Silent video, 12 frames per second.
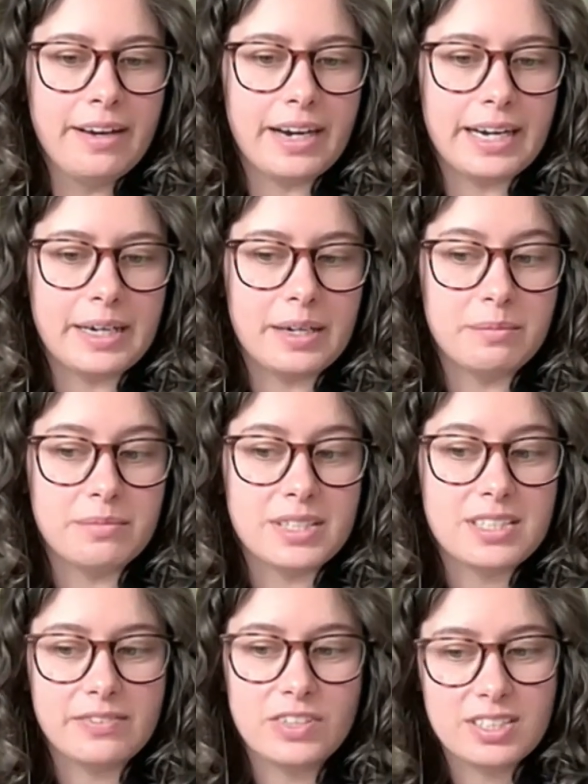
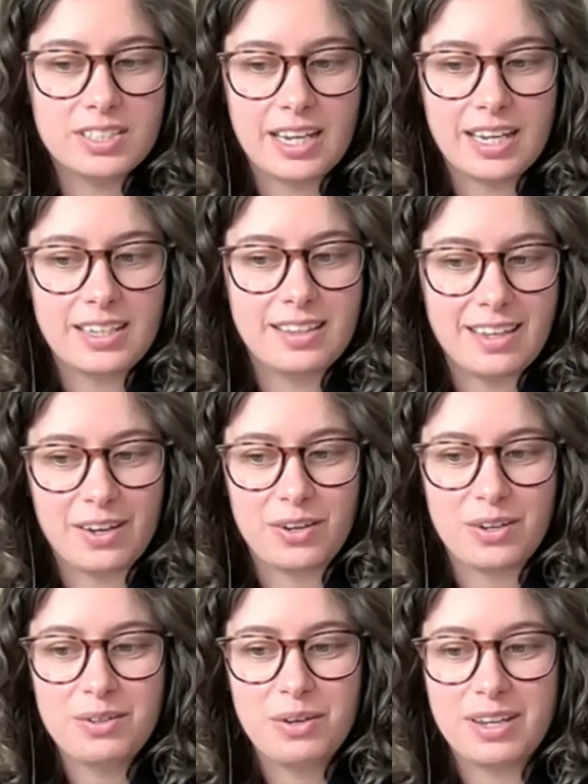civil society
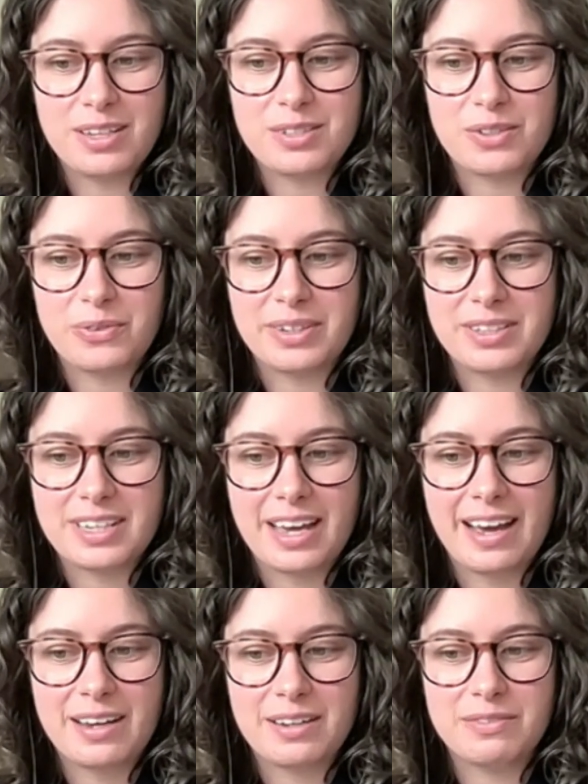there is going to
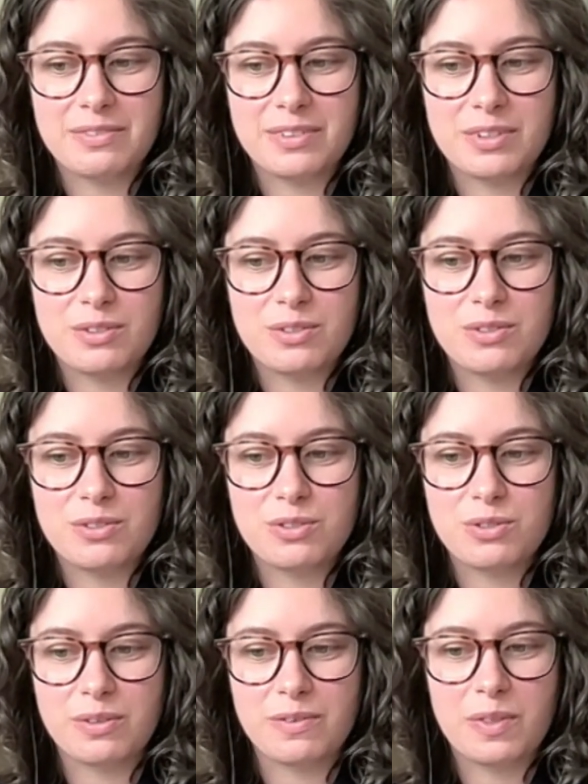have
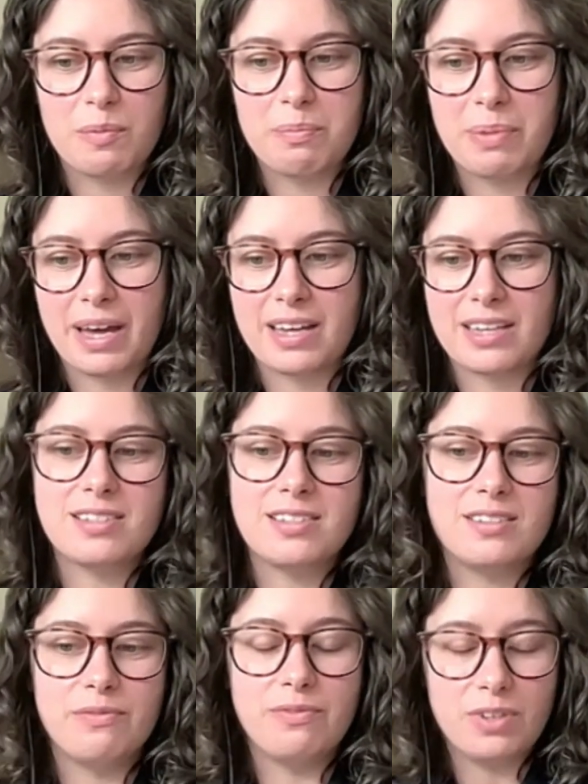sort of the best
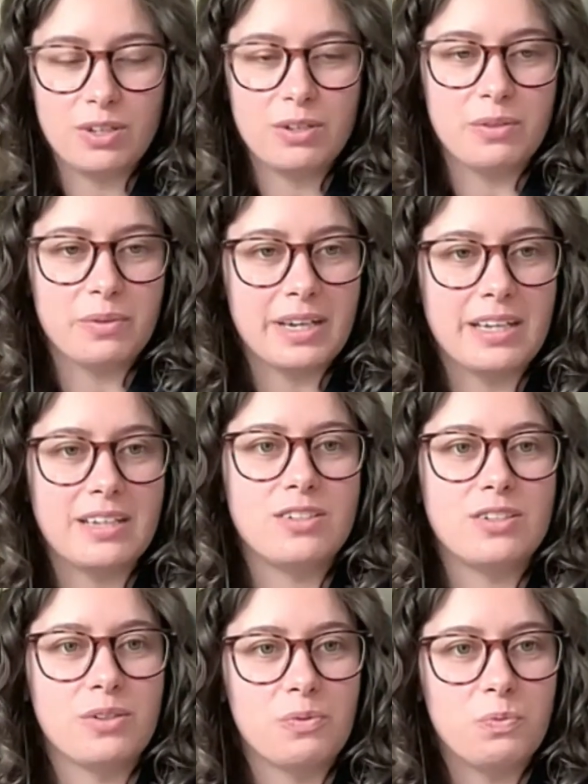view
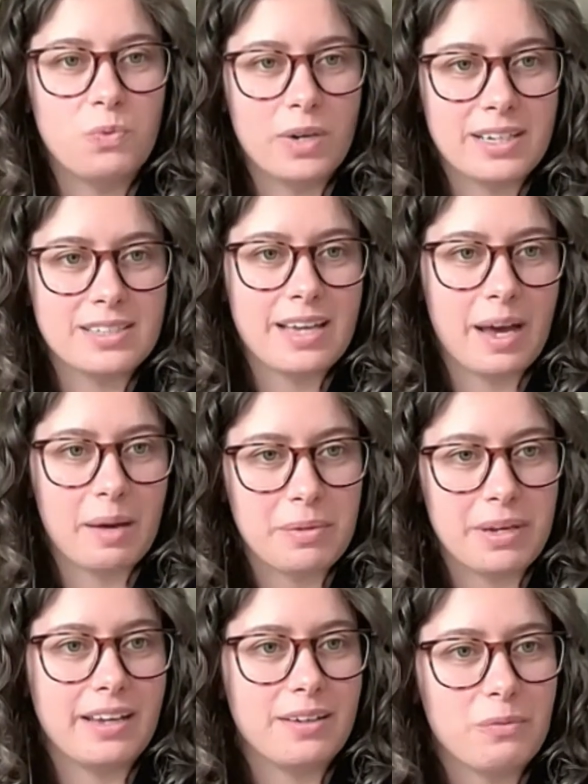into what is
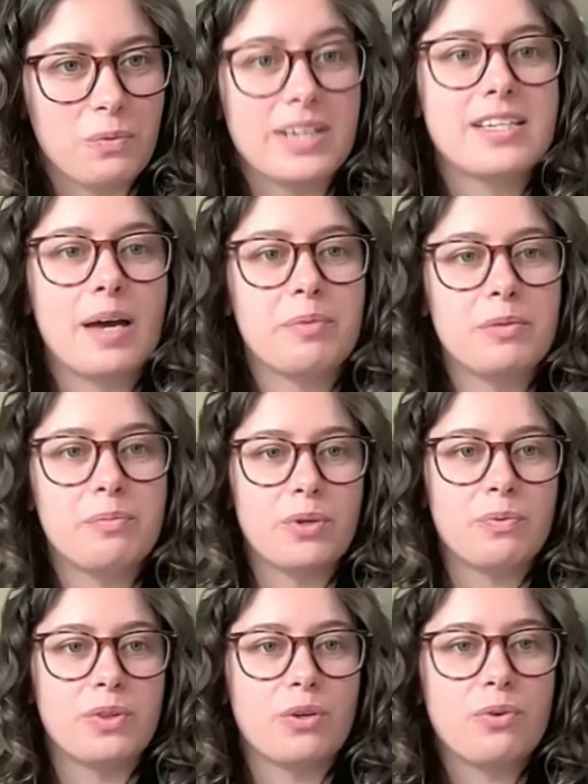happening, what has happened
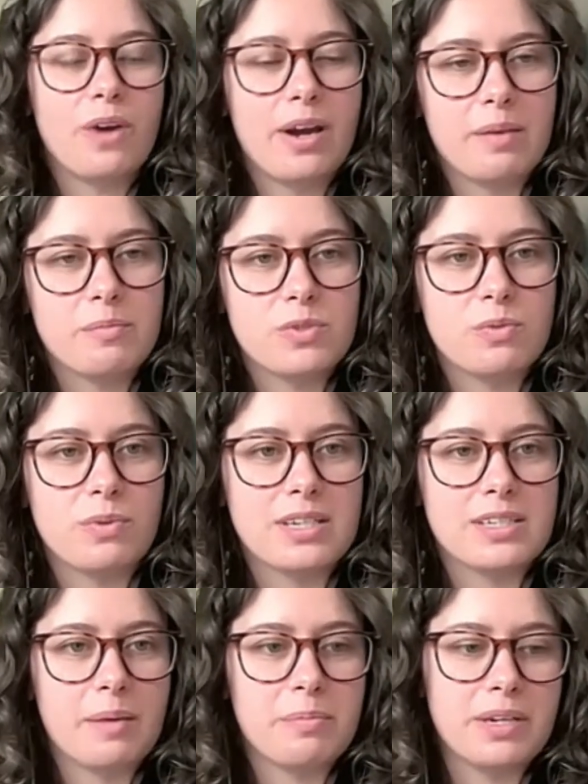both with the crimes, what
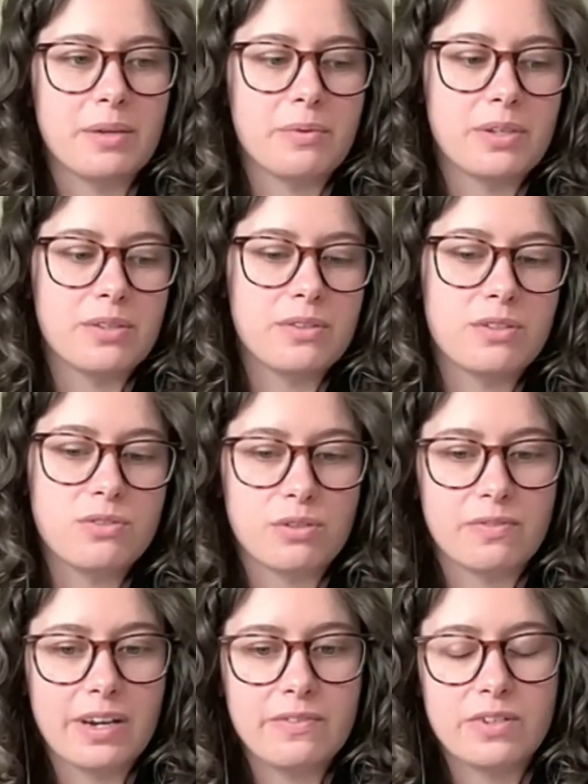is happening with
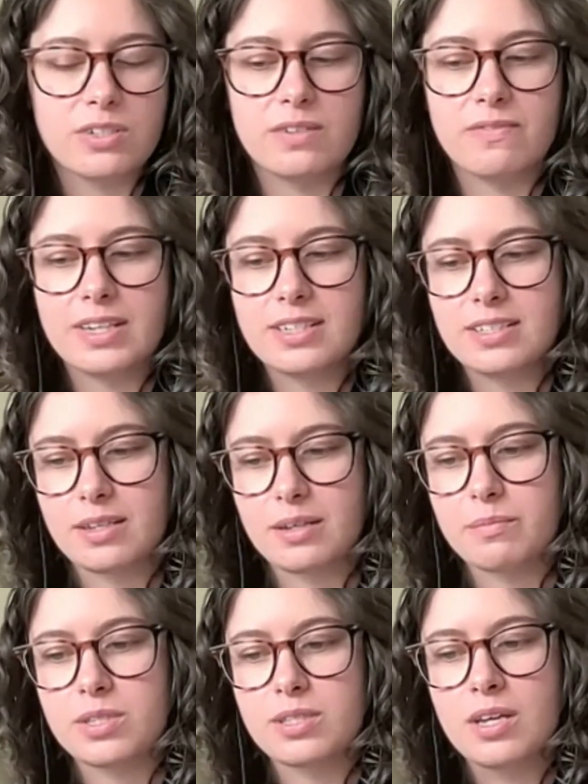survivors and
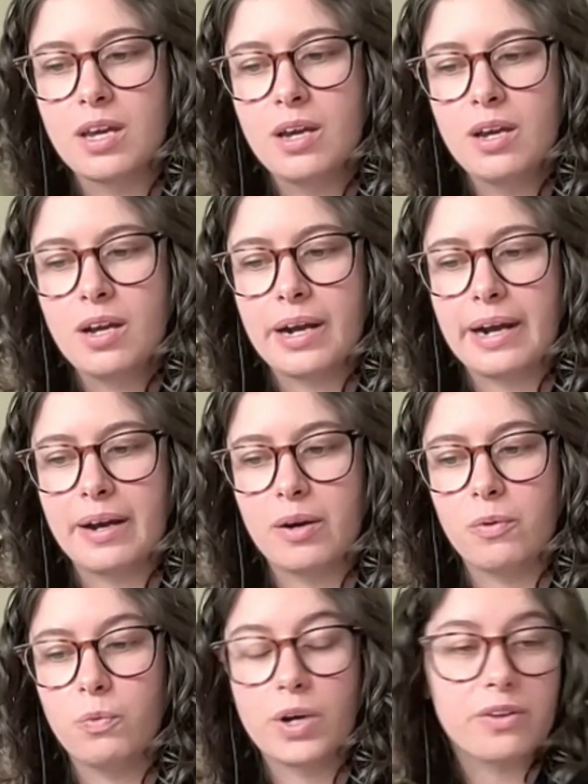victims,
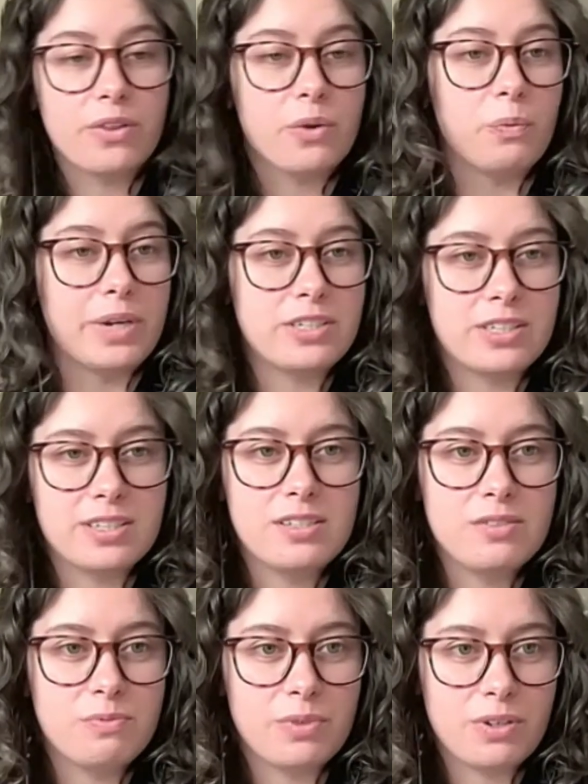what are their
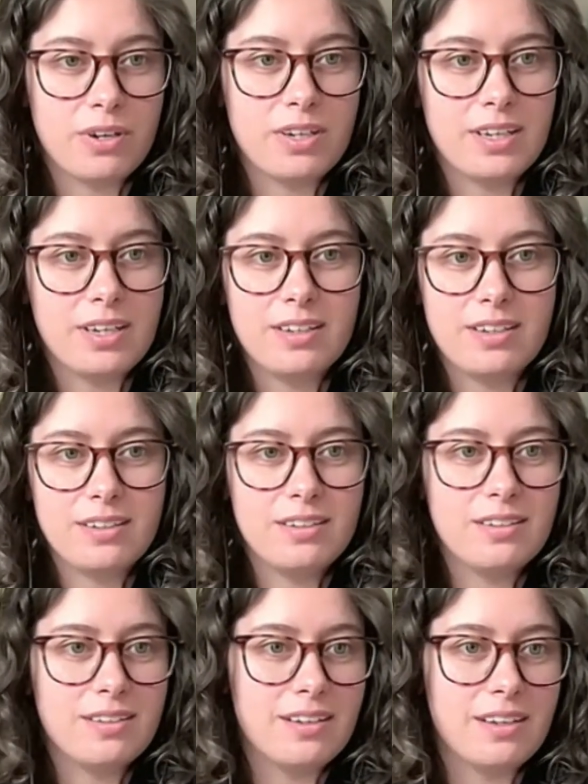wishes
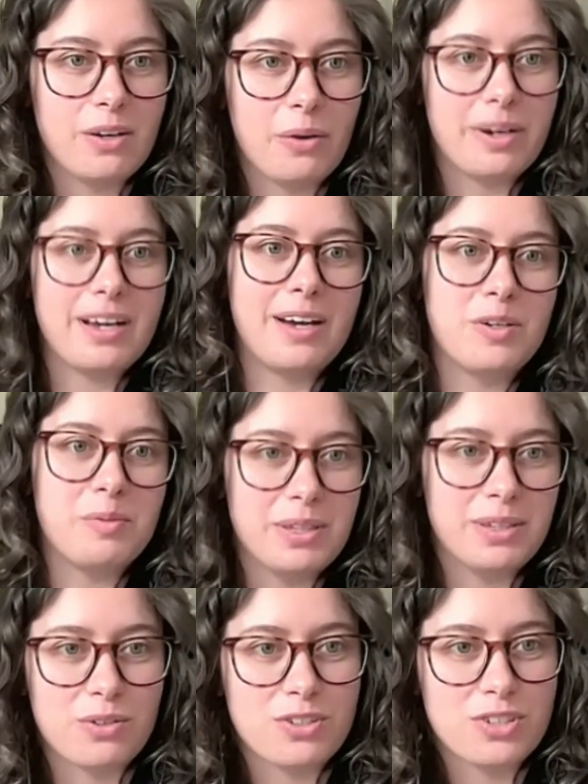regarding,
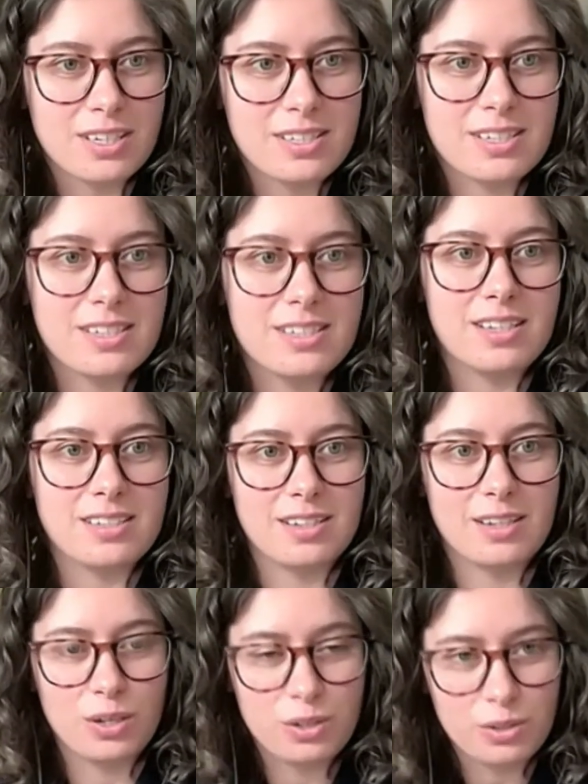accountability or justice? Does
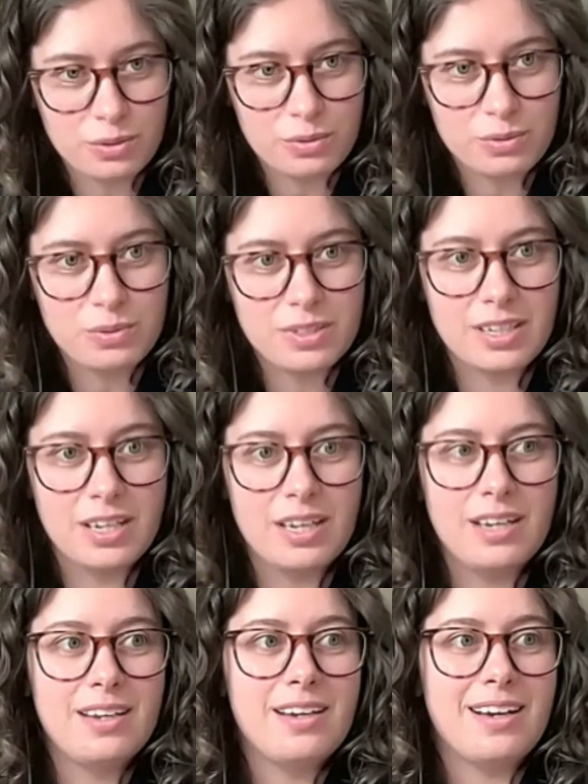it include
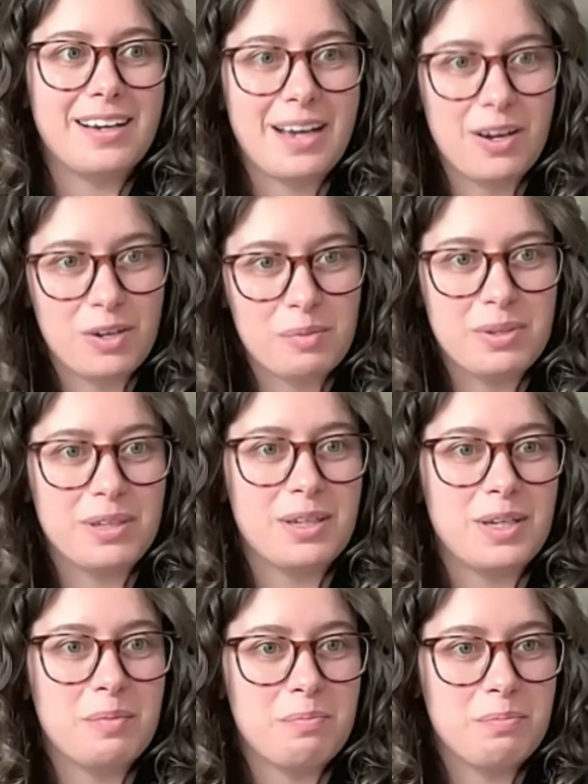
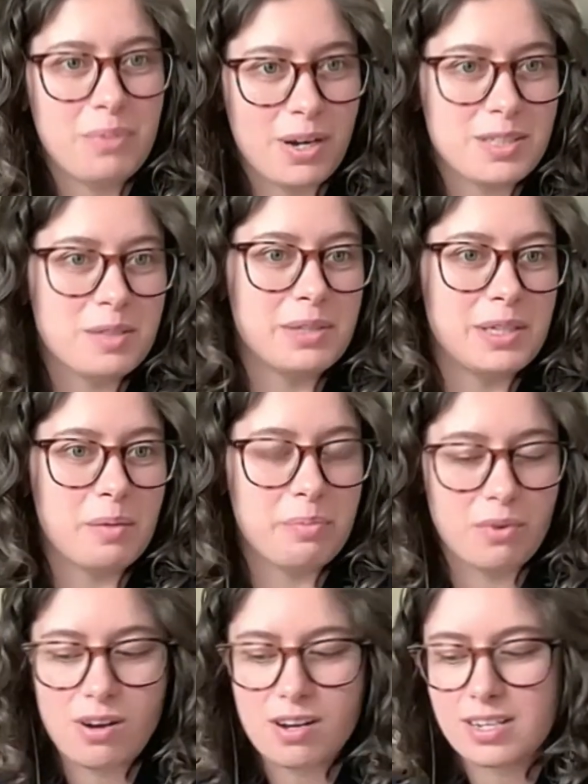accountability possibly
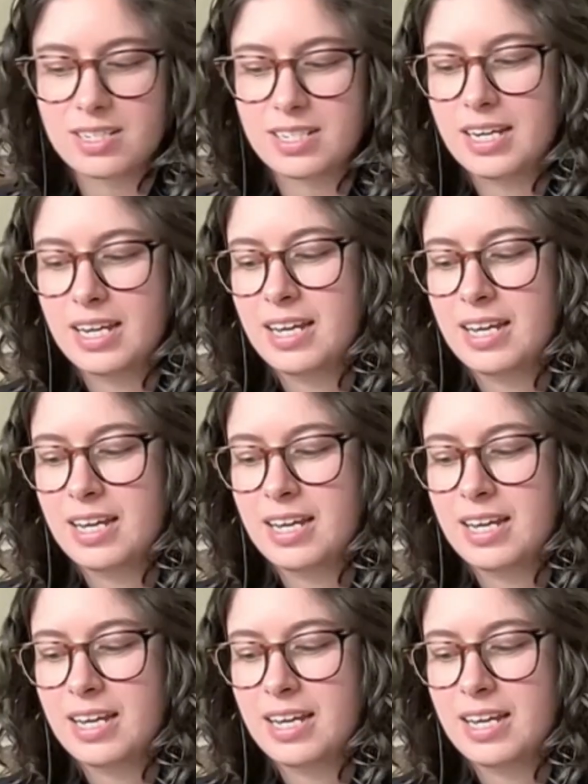abroad?